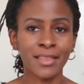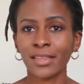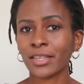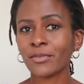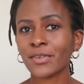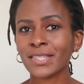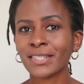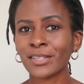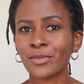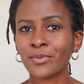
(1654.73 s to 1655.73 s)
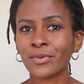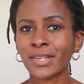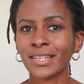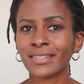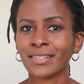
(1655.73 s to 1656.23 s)
Thank you for sitting through
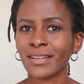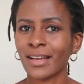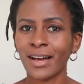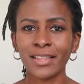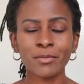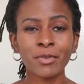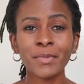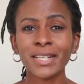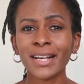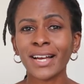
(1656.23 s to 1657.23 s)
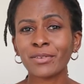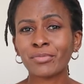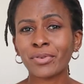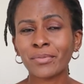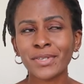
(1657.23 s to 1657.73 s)
it. At the moment, I can't
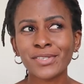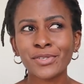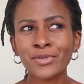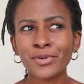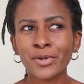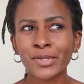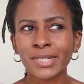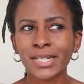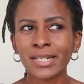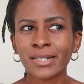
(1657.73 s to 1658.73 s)
promise you on